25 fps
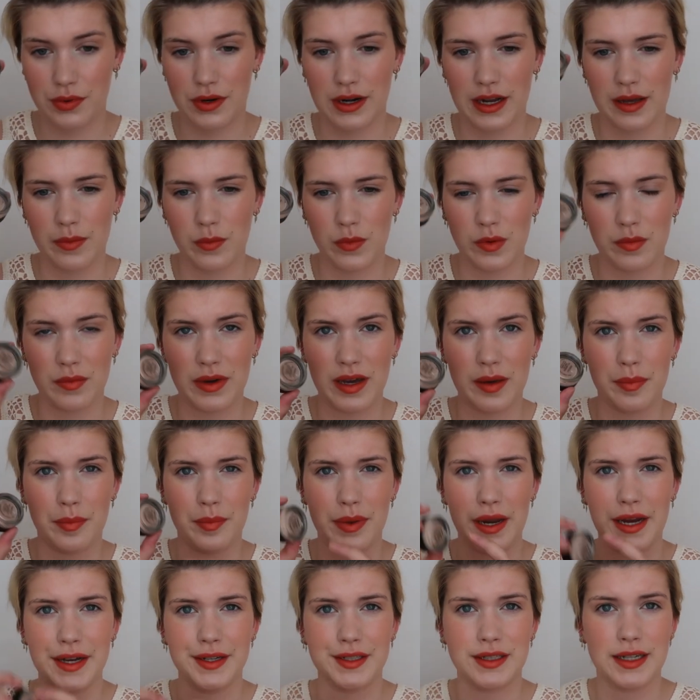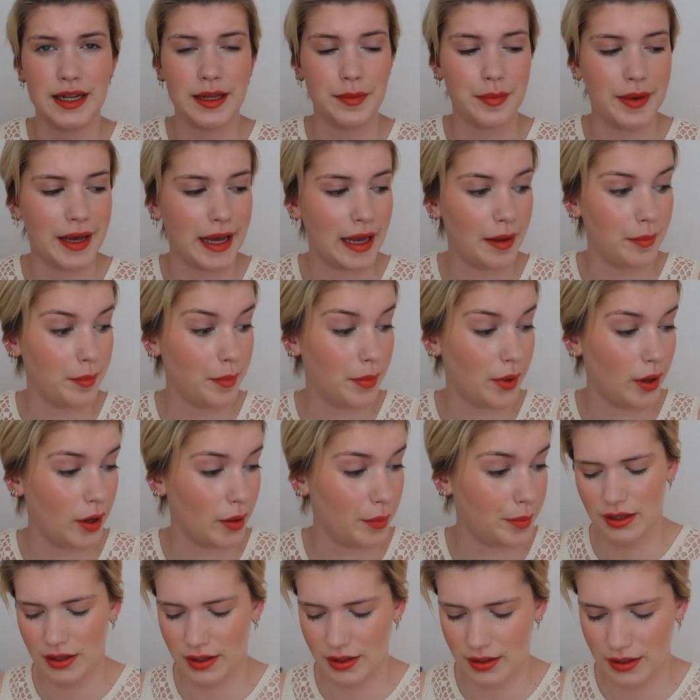prime with my Painterly paint
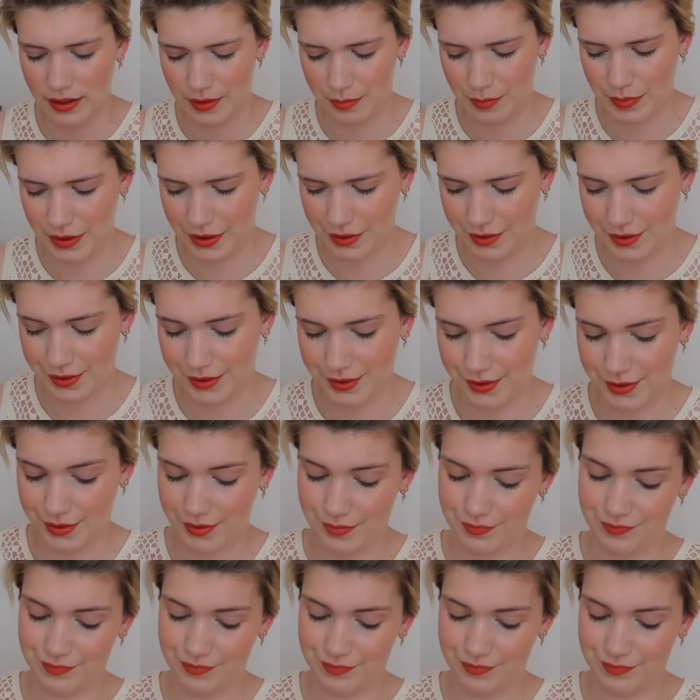pot because